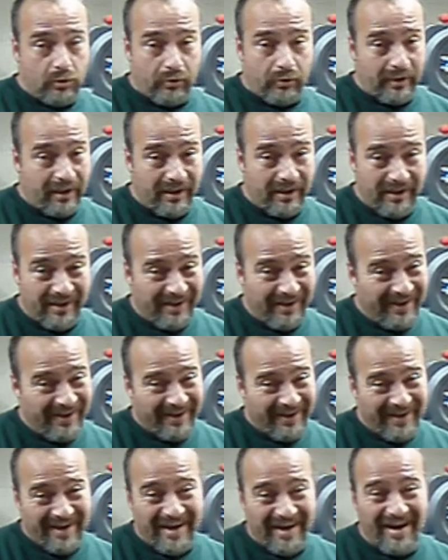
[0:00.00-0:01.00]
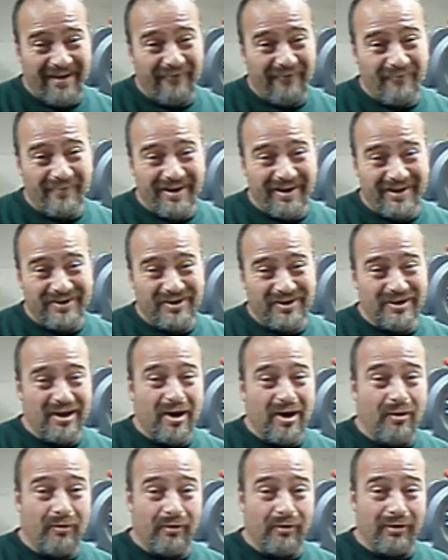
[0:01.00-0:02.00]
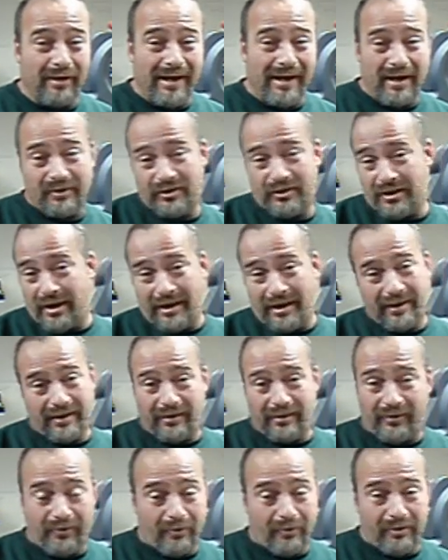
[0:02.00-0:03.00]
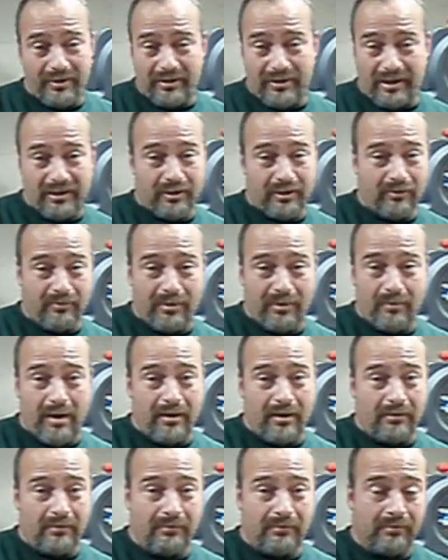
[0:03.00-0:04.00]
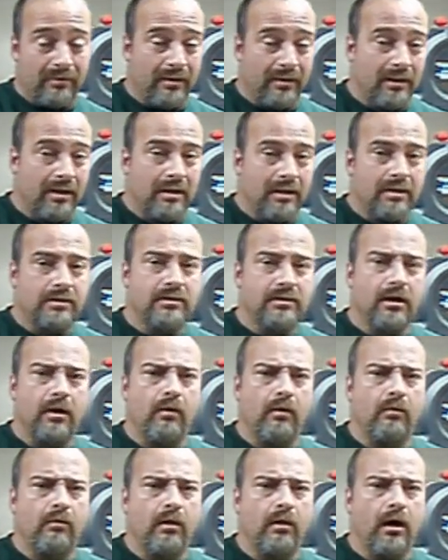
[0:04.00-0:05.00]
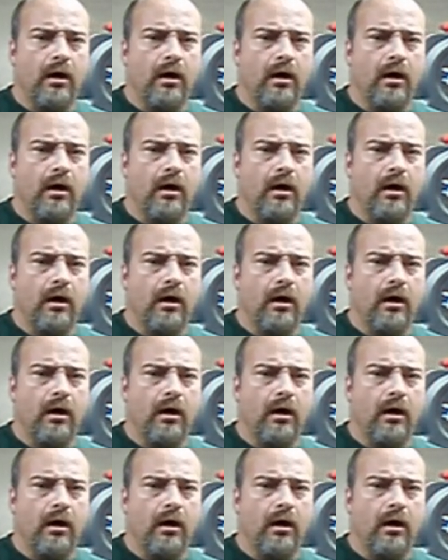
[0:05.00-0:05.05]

only a half a minute slower outside in 36-degree weather. So,